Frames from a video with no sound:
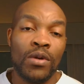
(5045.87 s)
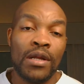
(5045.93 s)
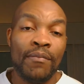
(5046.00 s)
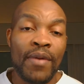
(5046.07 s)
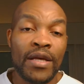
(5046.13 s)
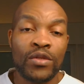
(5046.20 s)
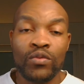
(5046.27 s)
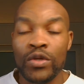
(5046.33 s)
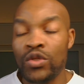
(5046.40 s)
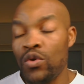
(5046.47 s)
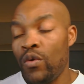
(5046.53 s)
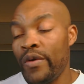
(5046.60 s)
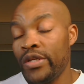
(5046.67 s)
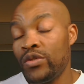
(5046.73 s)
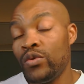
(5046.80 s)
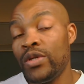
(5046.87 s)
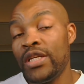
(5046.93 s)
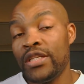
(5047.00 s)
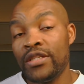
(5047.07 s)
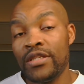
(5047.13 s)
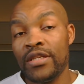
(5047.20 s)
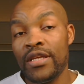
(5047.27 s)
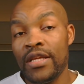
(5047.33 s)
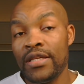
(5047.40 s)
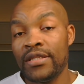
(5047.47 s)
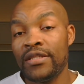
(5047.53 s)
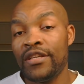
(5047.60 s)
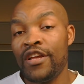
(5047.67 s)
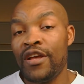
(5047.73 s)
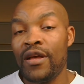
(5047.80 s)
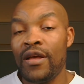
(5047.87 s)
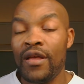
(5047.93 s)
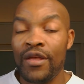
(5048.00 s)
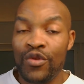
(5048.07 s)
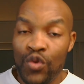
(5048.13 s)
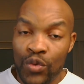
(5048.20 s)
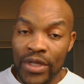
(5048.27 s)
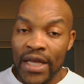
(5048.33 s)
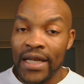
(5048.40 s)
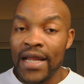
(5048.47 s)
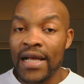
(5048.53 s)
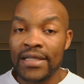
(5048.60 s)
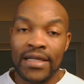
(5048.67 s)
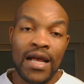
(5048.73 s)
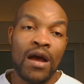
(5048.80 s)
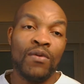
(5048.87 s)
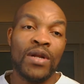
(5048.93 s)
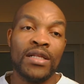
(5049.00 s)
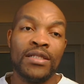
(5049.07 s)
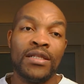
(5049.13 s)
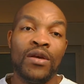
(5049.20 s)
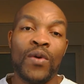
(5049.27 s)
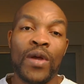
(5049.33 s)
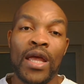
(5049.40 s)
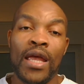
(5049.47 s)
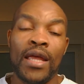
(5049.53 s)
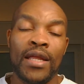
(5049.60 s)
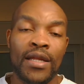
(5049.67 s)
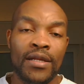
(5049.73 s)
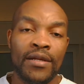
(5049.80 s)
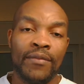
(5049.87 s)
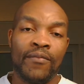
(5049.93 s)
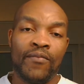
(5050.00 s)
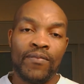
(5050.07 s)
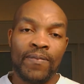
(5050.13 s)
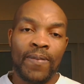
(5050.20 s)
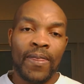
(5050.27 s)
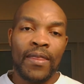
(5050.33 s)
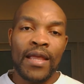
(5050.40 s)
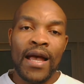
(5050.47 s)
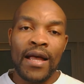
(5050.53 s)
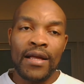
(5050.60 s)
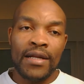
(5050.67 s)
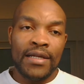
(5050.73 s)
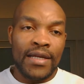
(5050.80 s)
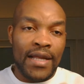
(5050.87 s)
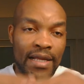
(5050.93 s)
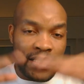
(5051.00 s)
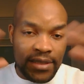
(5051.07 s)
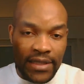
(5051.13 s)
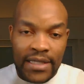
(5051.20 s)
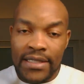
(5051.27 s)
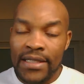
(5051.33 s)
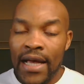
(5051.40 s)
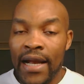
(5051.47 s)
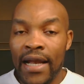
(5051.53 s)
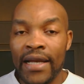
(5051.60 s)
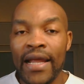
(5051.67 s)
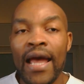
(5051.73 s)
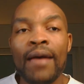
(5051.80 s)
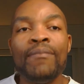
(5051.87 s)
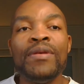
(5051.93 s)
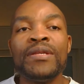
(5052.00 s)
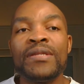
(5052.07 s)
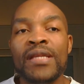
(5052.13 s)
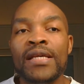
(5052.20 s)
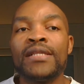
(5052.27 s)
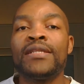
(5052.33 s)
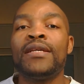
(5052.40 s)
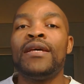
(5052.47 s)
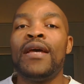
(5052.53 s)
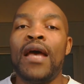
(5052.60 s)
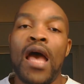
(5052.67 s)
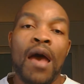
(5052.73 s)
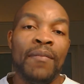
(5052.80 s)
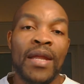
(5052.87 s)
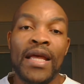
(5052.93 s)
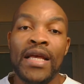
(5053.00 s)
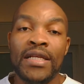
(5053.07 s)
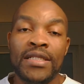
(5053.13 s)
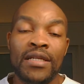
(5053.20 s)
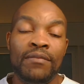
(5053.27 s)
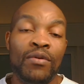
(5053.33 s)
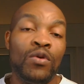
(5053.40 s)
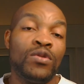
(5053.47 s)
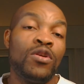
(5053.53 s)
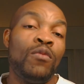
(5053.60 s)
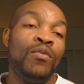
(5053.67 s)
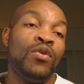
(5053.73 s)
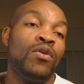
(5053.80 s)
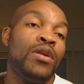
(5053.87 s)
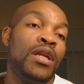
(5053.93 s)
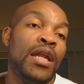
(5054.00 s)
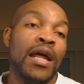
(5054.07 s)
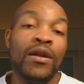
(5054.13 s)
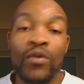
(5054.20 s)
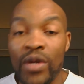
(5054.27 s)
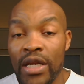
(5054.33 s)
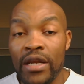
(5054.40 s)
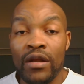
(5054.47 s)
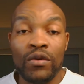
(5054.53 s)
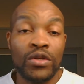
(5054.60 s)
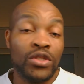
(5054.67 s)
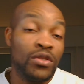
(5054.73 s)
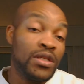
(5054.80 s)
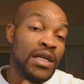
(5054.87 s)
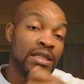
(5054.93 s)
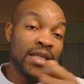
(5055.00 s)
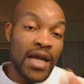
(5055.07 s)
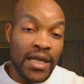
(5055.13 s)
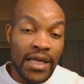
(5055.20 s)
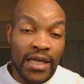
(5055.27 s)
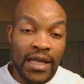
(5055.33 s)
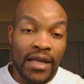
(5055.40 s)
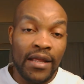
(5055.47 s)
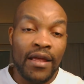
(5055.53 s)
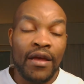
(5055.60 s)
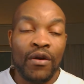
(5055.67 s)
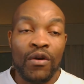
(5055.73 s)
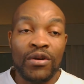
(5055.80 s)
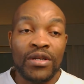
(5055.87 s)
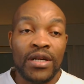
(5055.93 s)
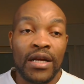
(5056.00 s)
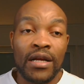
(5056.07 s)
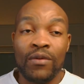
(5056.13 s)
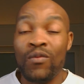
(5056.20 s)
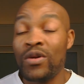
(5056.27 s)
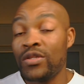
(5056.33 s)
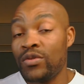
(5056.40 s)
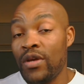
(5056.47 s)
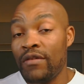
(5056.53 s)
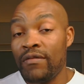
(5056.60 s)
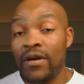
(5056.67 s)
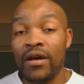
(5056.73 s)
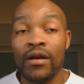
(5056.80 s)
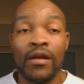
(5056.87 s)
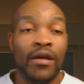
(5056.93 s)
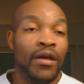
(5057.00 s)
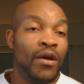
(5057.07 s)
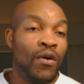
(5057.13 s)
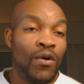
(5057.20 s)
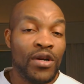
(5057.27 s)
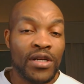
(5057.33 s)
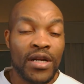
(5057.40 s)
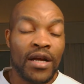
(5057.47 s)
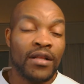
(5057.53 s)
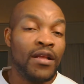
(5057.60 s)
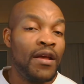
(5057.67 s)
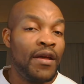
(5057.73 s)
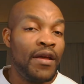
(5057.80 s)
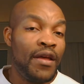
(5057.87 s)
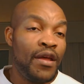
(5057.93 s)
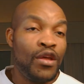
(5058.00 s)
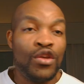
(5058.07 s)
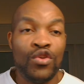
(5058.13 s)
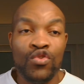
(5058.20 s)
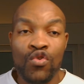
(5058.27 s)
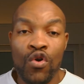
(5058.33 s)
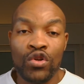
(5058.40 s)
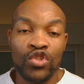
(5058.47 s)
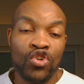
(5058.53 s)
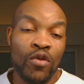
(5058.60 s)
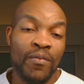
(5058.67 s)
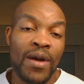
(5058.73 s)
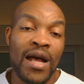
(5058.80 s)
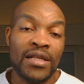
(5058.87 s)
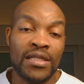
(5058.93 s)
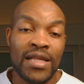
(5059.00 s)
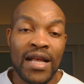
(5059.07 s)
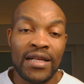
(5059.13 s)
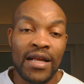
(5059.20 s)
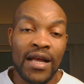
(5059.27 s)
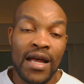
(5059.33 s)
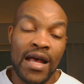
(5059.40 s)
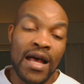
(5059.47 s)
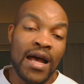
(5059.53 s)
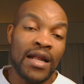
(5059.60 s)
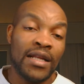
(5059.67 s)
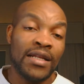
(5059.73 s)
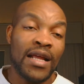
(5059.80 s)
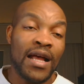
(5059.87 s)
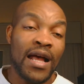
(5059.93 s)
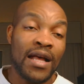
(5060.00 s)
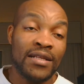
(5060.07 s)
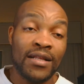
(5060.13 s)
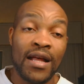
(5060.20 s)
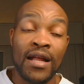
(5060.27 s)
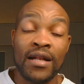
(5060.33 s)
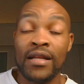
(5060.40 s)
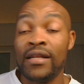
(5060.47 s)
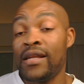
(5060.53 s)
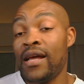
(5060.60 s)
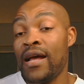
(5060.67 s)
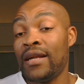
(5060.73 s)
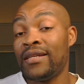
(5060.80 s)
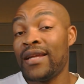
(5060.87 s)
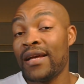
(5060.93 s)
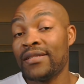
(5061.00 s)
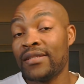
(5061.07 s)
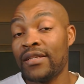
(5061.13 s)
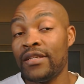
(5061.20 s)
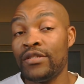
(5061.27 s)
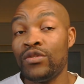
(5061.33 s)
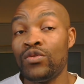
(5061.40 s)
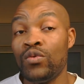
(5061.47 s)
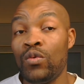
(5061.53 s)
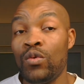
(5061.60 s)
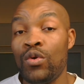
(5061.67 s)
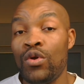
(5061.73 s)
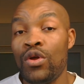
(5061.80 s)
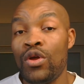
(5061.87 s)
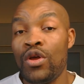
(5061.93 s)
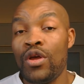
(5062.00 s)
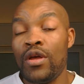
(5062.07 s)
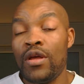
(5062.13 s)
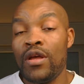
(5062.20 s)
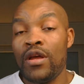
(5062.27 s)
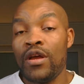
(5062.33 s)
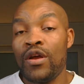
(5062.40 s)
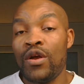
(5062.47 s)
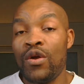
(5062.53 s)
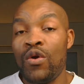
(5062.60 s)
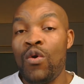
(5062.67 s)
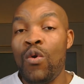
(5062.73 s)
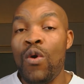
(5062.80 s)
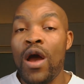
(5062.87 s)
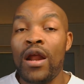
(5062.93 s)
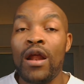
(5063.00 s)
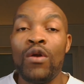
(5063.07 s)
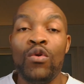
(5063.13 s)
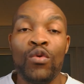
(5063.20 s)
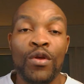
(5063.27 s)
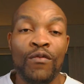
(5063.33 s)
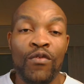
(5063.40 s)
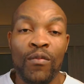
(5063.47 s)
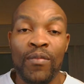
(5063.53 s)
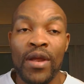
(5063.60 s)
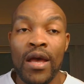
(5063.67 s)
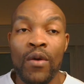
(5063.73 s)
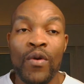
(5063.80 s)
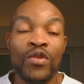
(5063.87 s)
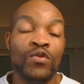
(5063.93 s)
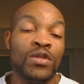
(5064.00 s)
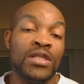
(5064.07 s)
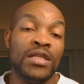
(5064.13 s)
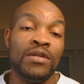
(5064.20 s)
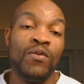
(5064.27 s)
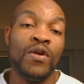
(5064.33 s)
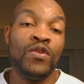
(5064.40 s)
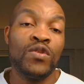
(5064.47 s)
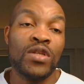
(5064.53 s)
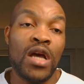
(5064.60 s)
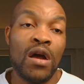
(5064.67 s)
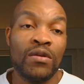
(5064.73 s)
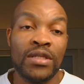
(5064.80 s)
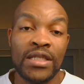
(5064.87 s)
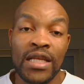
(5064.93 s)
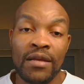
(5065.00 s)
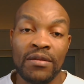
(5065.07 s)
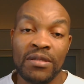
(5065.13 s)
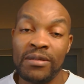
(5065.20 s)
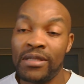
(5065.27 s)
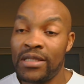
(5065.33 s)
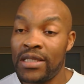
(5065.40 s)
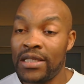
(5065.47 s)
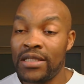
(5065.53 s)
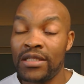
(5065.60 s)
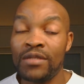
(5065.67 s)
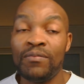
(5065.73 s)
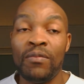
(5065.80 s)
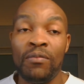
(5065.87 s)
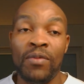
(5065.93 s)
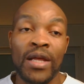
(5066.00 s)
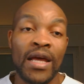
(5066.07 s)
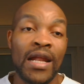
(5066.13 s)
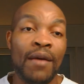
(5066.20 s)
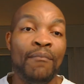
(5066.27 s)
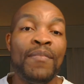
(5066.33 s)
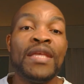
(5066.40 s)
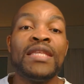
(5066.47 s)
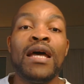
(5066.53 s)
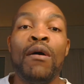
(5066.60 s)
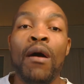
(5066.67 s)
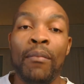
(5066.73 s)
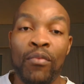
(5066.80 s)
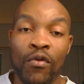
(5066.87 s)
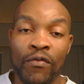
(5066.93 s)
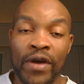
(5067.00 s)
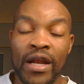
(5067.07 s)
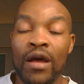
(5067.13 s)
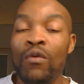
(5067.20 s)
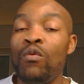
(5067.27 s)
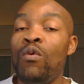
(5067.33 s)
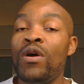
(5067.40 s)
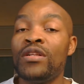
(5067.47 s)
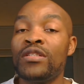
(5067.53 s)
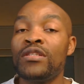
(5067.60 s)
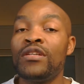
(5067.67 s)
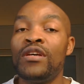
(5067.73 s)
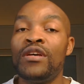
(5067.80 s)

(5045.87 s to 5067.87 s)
the best way to always do this is you take that scout and say, okay, this is an entire business. I'm the agent because I'll be running and doing the negotiation, signing the contract, whatsoever contract. Your job as that and task is to go around looking for player. When you scout see a certain player that meet our profile that we want,